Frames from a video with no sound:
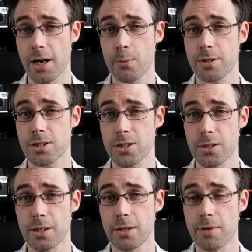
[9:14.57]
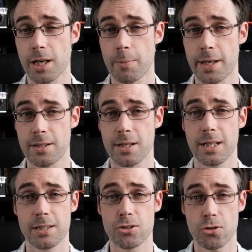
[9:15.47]
I would certainly recommend
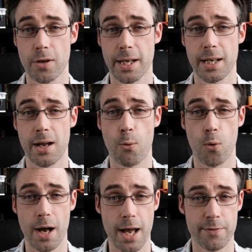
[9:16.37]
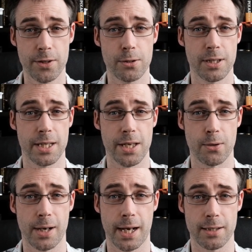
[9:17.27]
trying whatever you can get
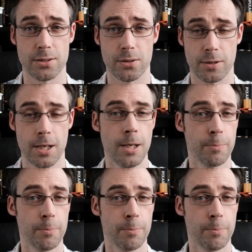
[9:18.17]
your hands on,